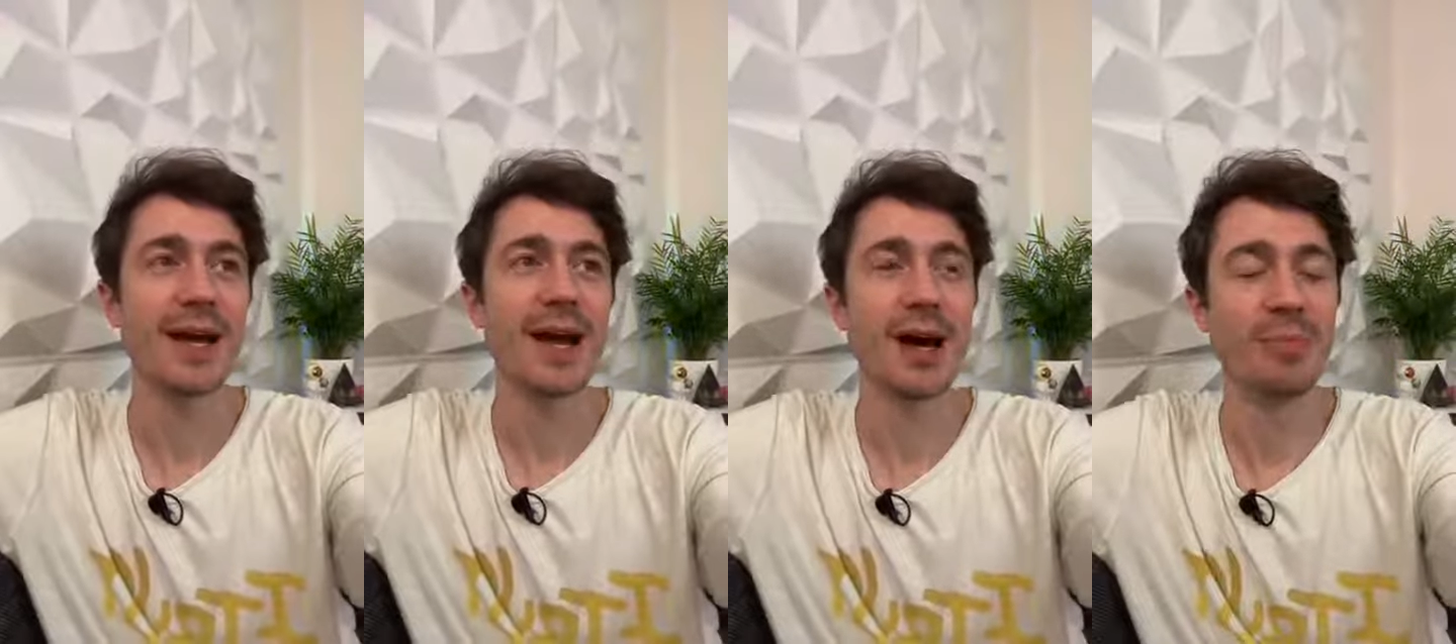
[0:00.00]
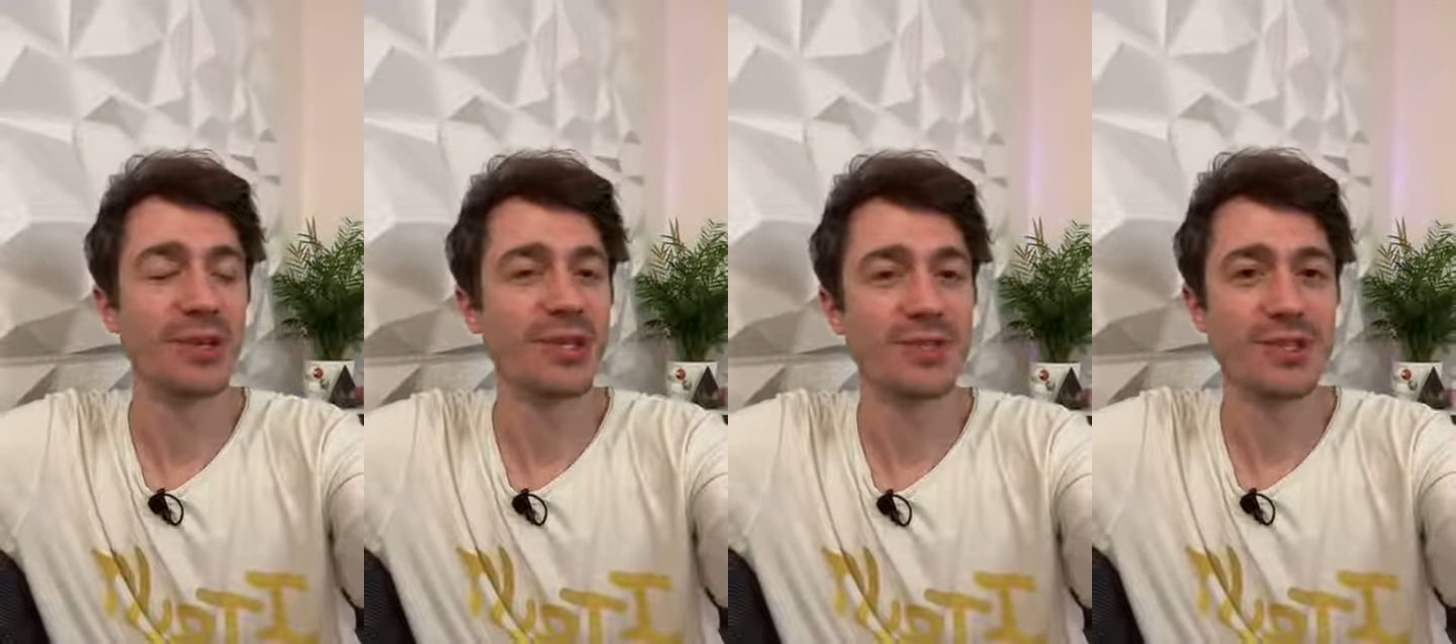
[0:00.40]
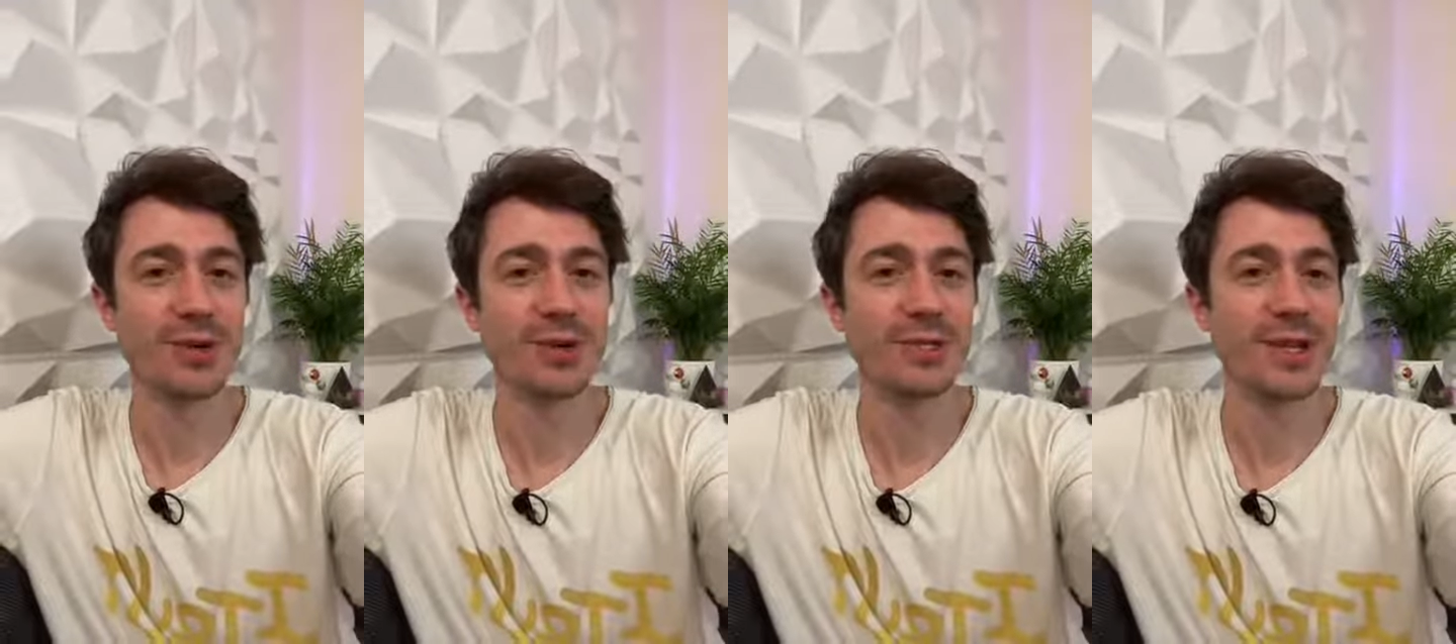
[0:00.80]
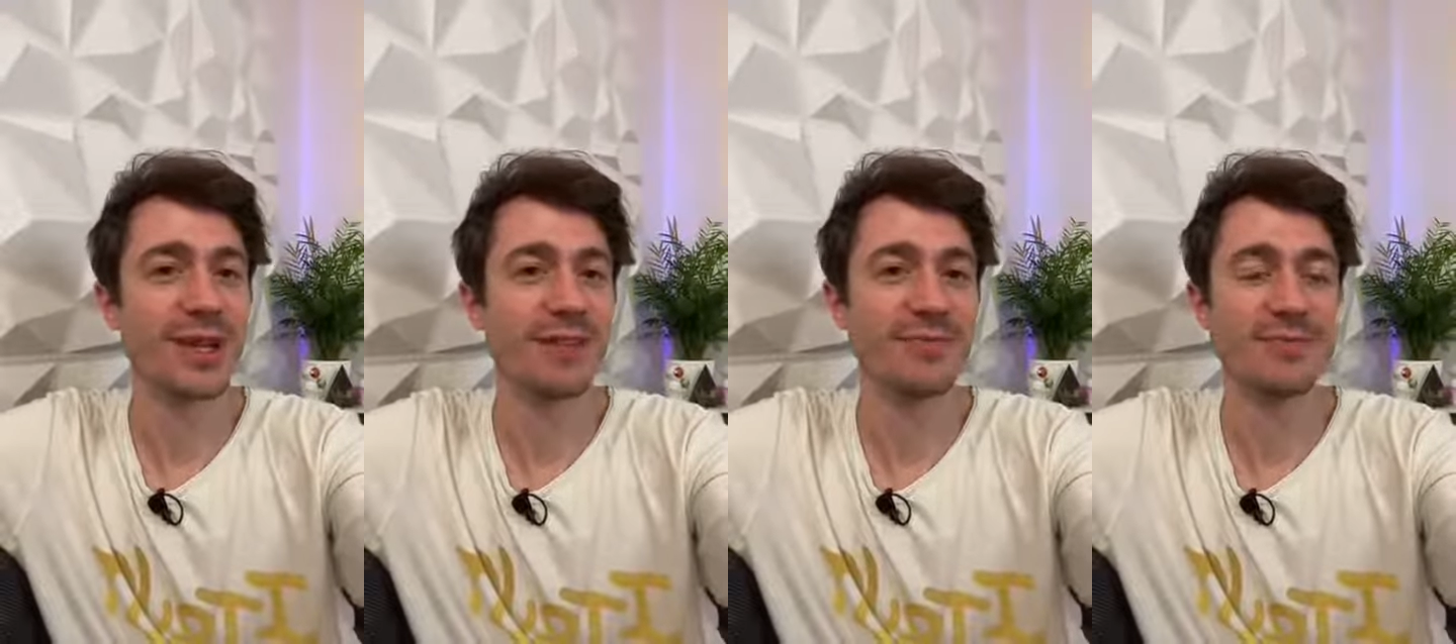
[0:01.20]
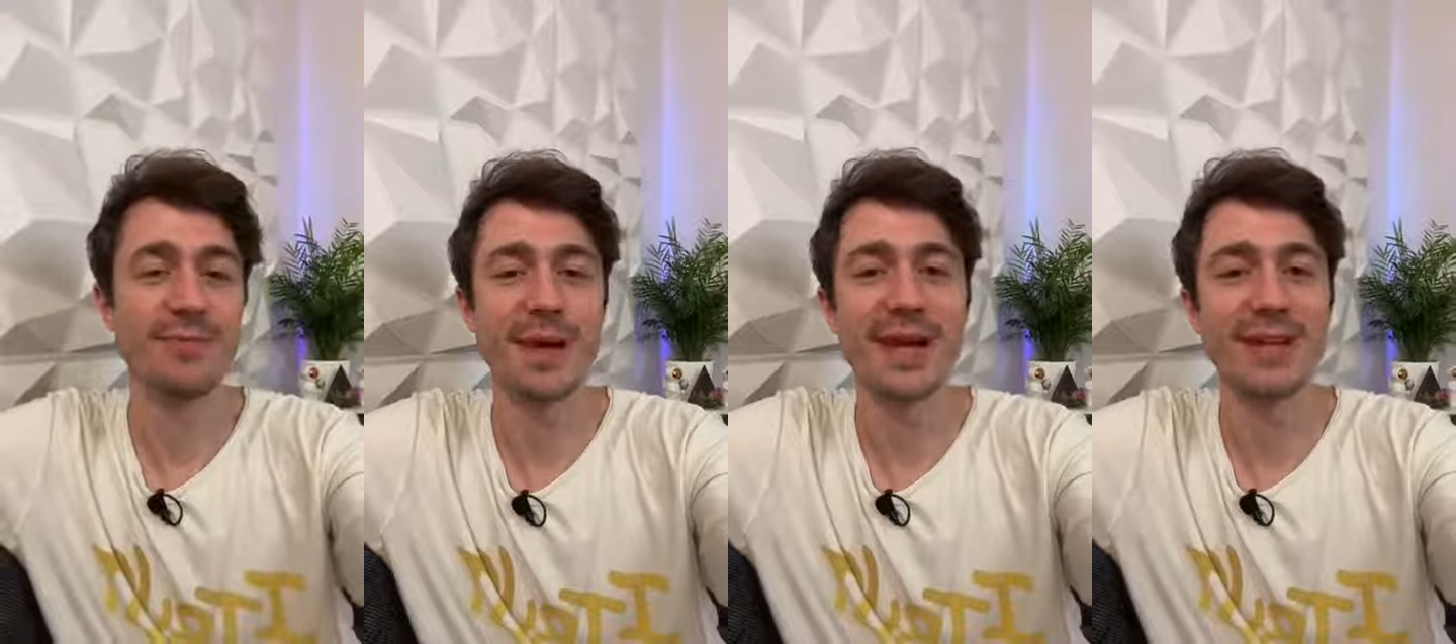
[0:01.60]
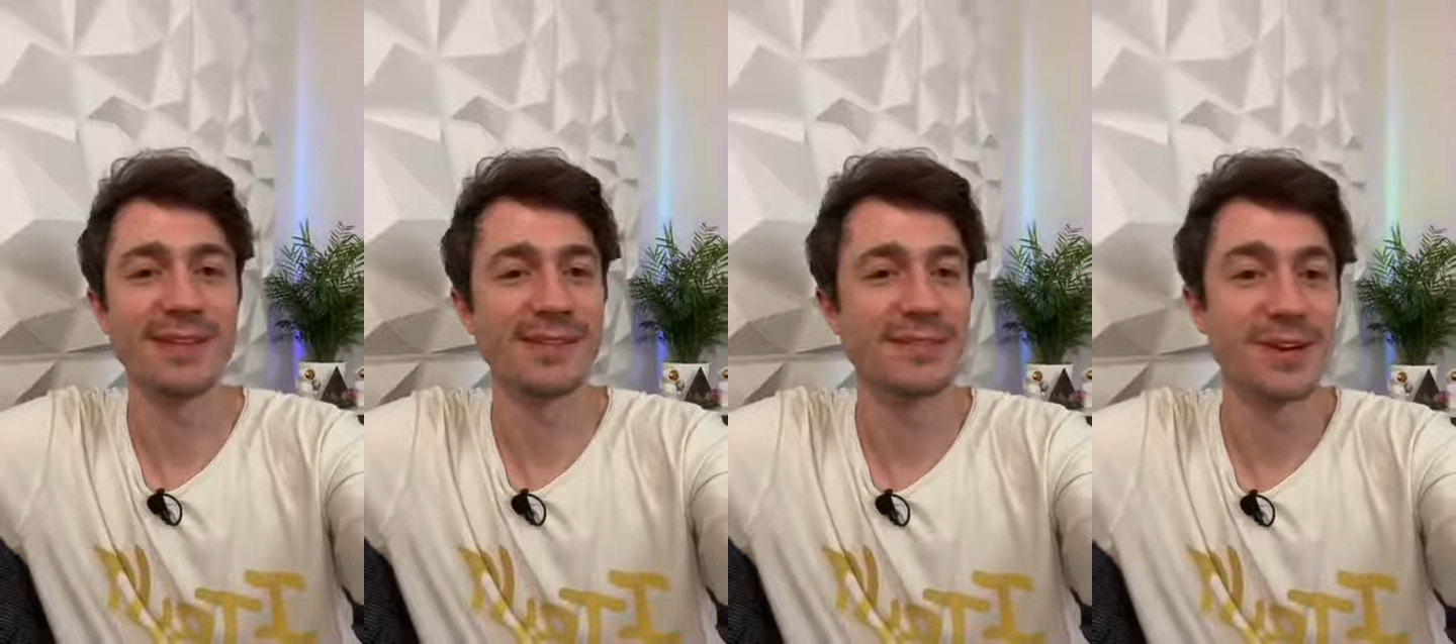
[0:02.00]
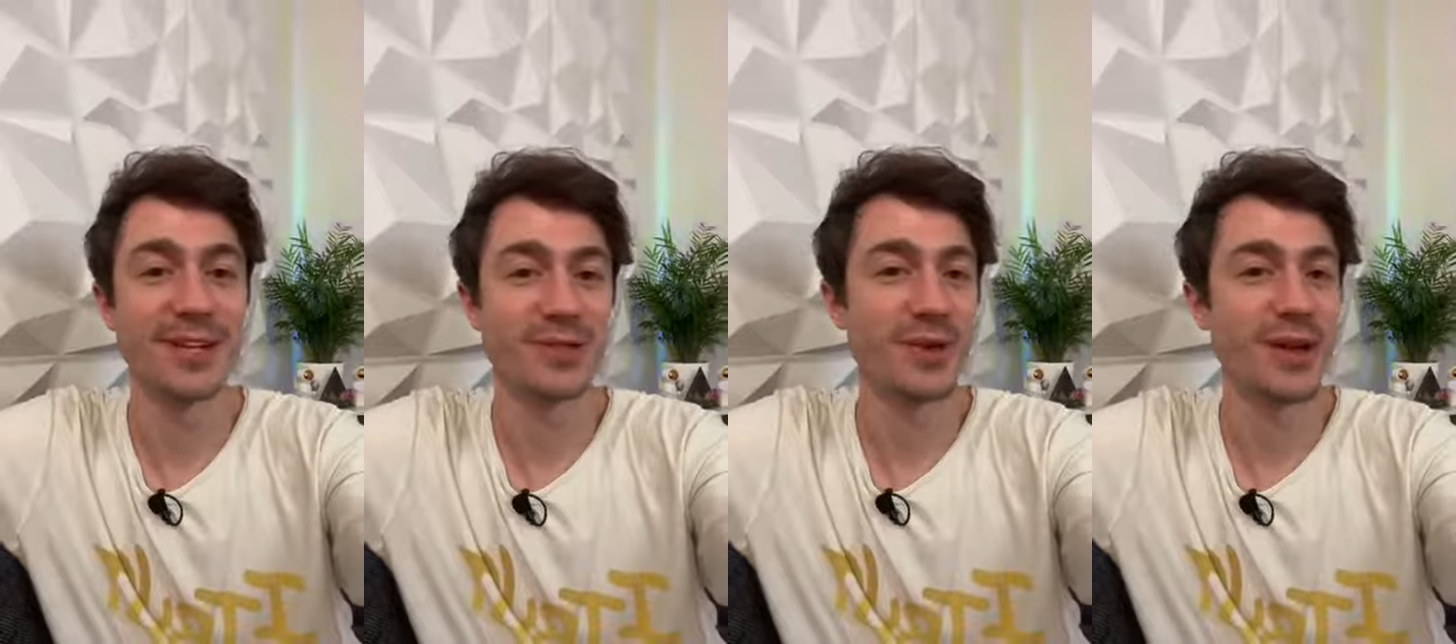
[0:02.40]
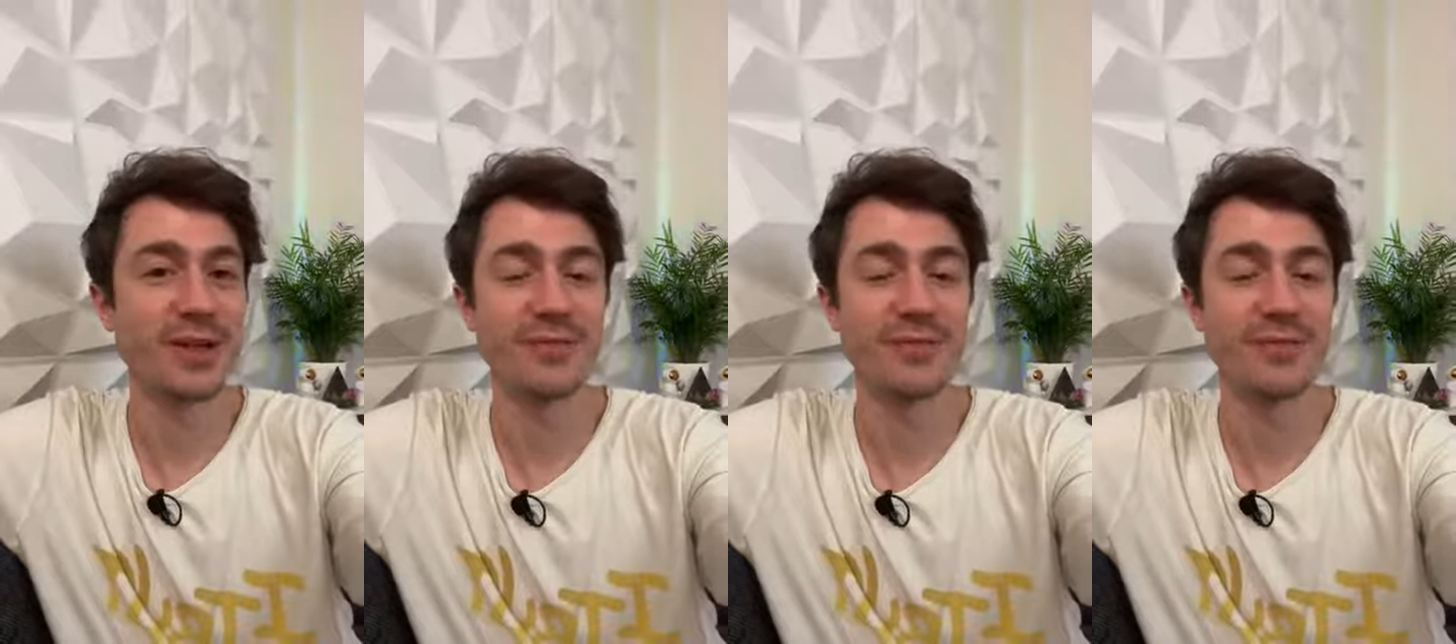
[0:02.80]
a bunch of souls that they've been friends with,